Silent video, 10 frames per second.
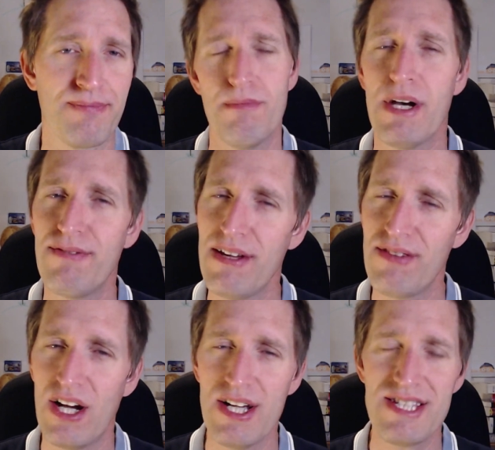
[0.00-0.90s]
My
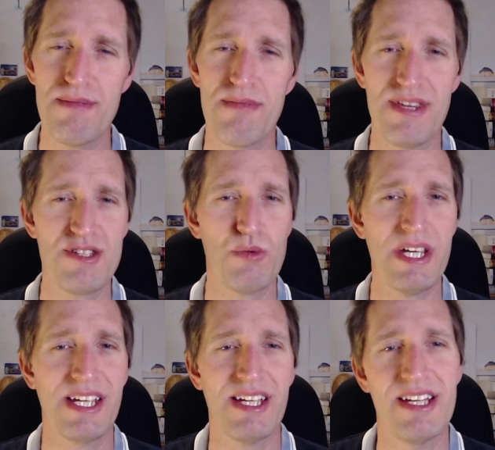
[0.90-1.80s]
favourite item this
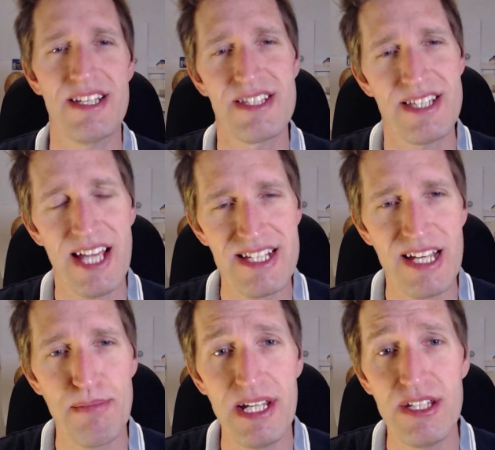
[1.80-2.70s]
week is the
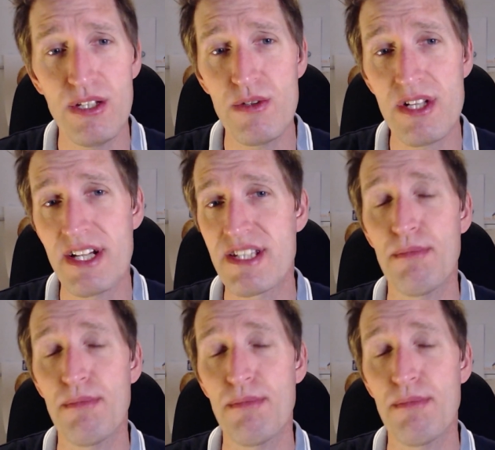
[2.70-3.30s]
SAP news item